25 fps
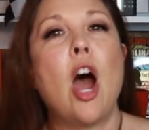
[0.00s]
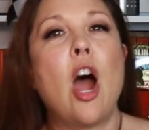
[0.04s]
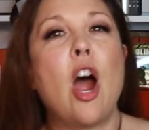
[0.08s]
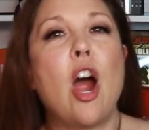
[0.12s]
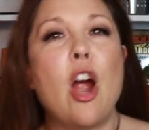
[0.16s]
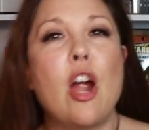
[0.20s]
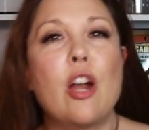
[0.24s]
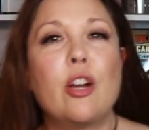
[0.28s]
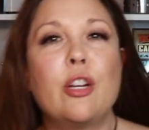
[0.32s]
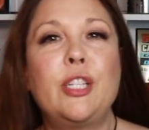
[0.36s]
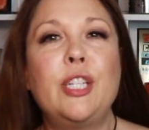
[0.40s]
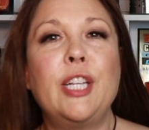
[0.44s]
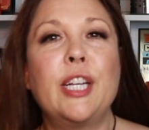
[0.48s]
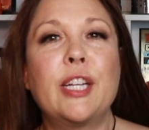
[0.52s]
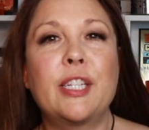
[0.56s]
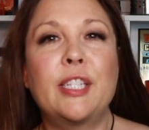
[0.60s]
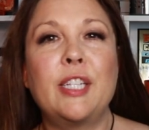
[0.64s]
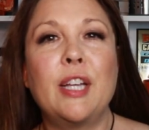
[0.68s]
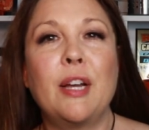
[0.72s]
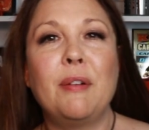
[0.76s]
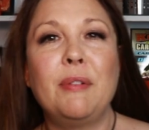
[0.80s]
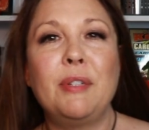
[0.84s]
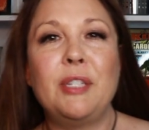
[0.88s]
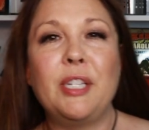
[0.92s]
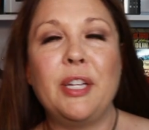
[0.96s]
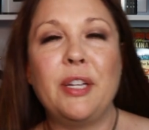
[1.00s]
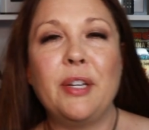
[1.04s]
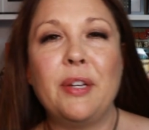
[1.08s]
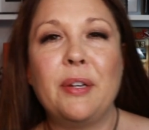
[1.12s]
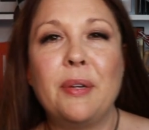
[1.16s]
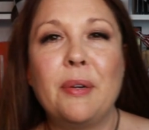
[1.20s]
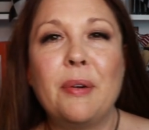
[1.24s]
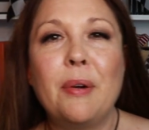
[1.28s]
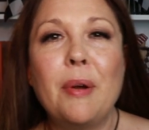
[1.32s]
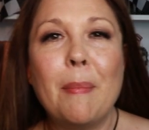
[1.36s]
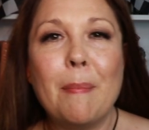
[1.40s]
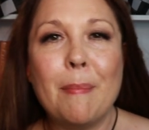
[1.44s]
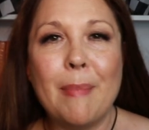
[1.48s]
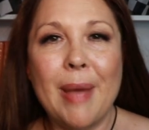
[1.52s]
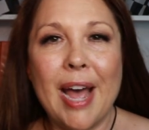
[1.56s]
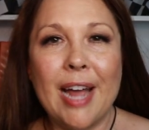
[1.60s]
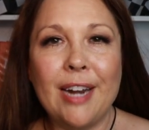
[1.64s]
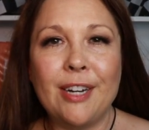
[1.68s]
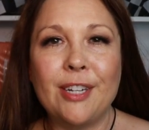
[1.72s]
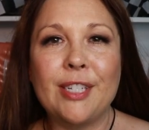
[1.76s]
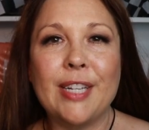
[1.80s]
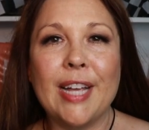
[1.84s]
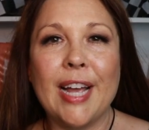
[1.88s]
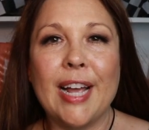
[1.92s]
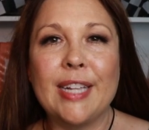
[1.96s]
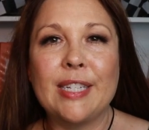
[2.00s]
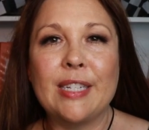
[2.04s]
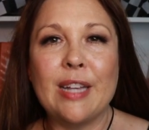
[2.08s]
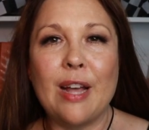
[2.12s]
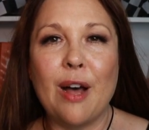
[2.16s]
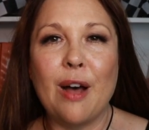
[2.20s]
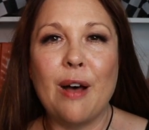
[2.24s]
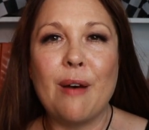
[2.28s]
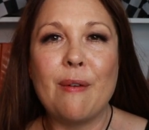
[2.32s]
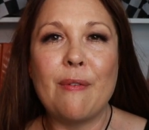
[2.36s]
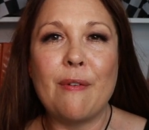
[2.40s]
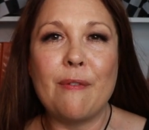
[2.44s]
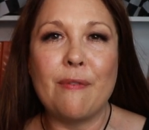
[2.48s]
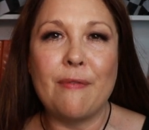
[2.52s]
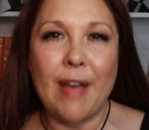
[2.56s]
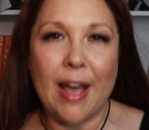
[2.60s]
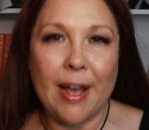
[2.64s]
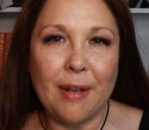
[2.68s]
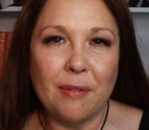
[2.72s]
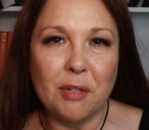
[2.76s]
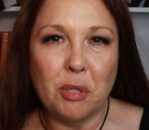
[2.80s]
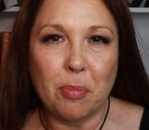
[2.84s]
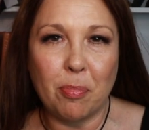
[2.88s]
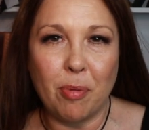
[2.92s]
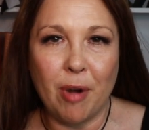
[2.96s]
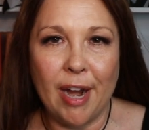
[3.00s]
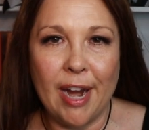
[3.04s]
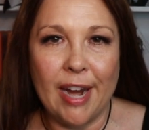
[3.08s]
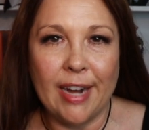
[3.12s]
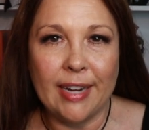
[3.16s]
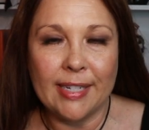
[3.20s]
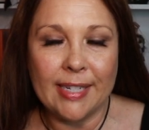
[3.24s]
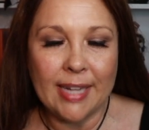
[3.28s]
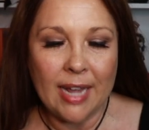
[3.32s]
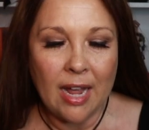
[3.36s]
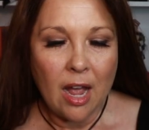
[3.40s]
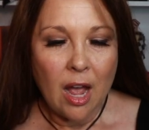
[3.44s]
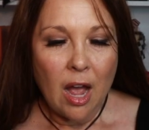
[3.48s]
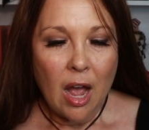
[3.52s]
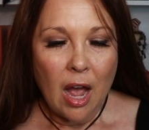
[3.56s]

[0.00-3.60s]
our 602 match sets of valve springs.